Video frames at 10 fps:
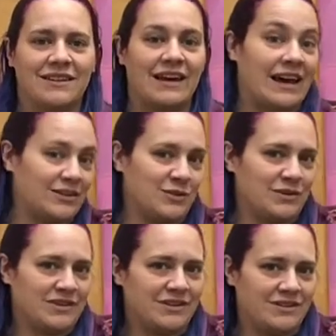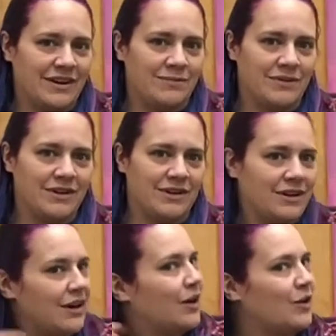at the Horseheads Library
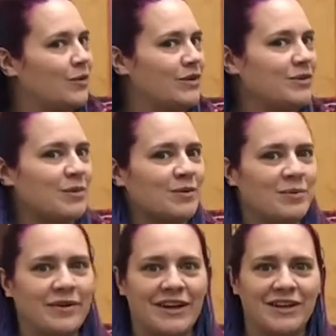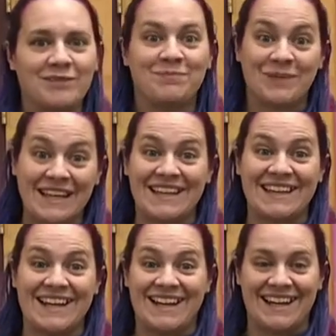with the purple-haired plant
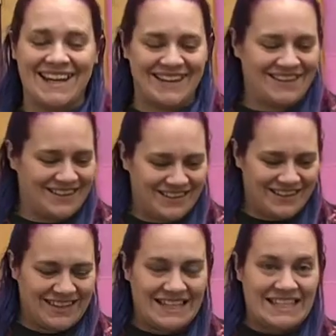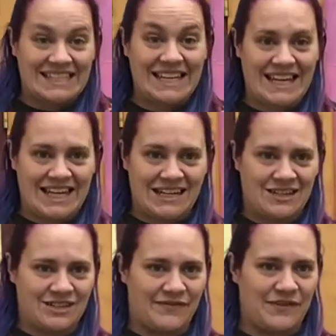lady.
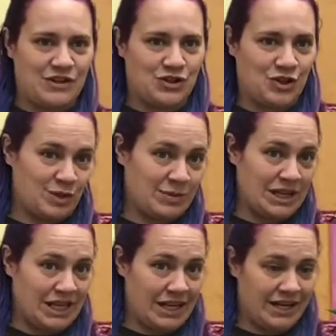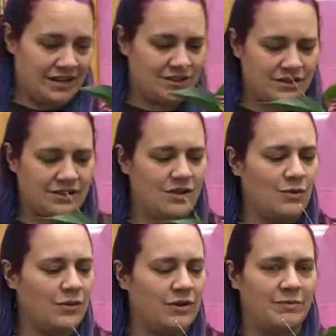Today's featured plants
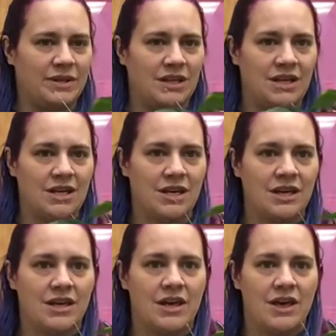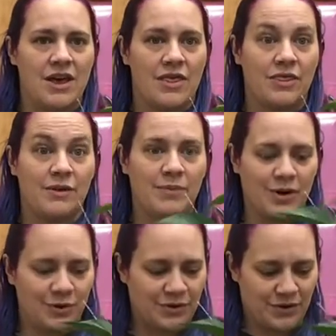will be the
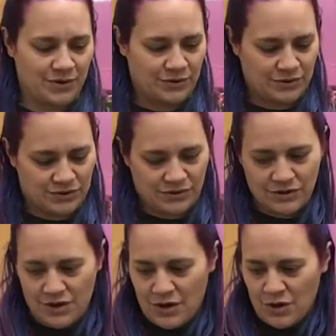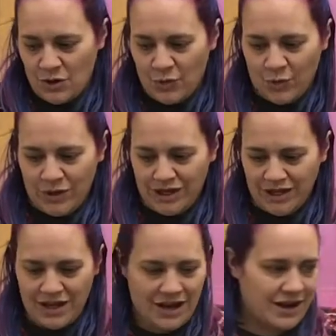pothos.
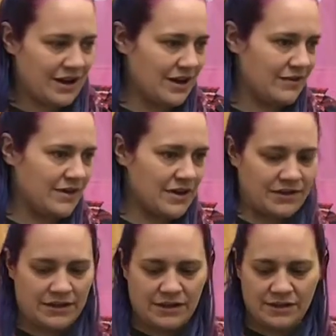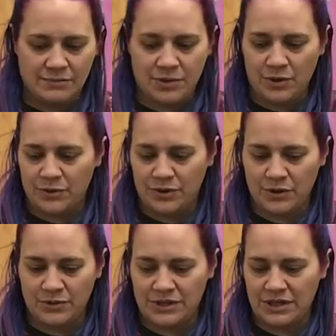We have these
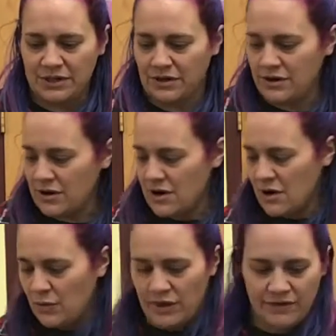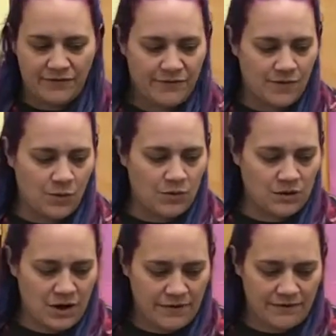pothos here. We have 4
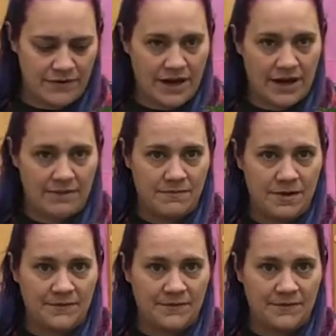of them.